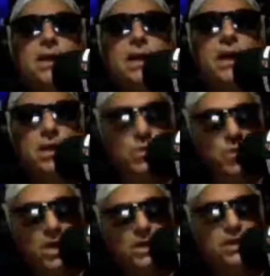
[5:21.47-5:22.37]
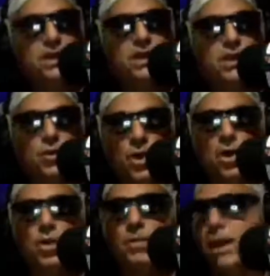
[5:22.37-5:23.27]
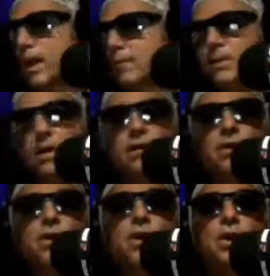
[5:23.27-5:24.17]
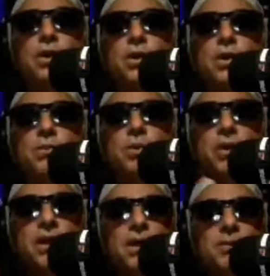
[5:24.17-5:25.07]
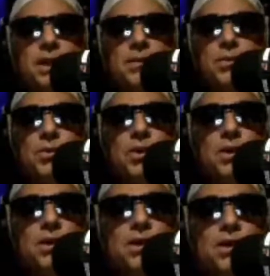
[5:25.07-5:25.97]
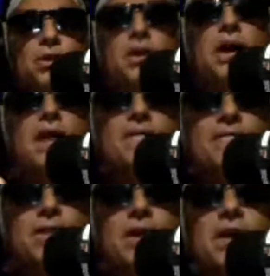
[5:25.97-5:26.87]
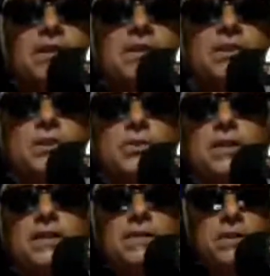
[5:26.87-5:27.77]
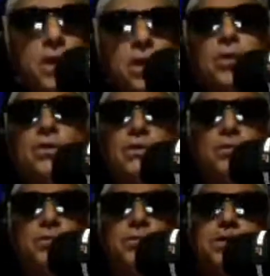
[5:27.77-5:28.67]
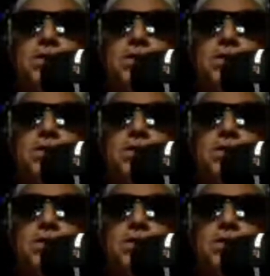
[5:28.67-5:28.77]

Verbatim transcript: and watch it grow. Man, I'm telling you, you're going to bring in people. Uh, you're going to have friends that you didn't even know that you were friends. I